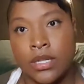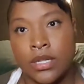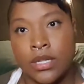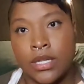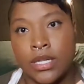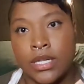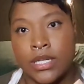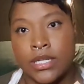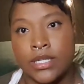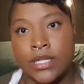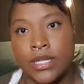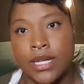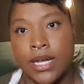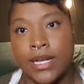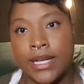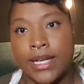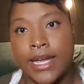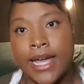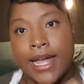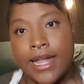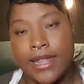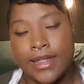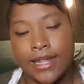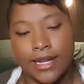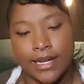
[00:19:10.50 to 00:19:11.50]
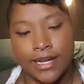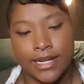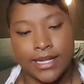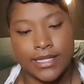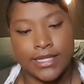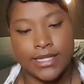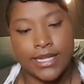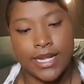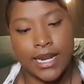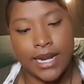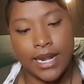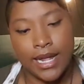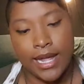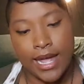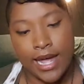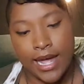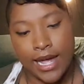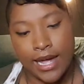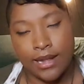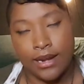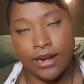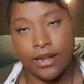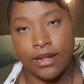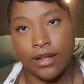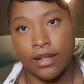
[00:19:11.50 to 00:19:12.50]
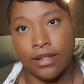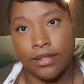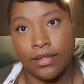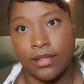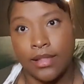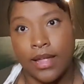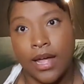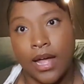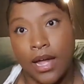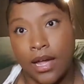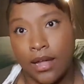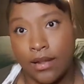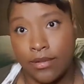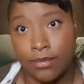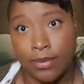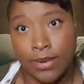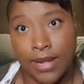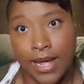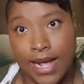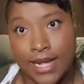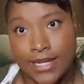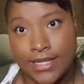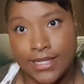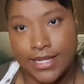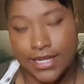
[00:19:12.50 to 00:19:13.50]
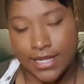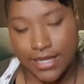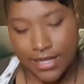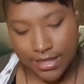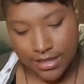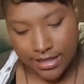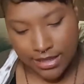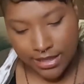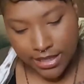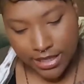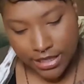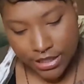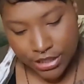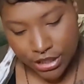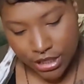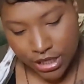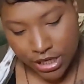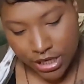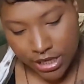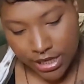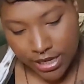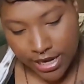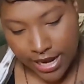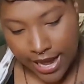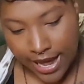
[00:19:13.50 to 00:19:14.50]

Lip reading: These, again, like I said, I had a lot of plastic in the kitchen.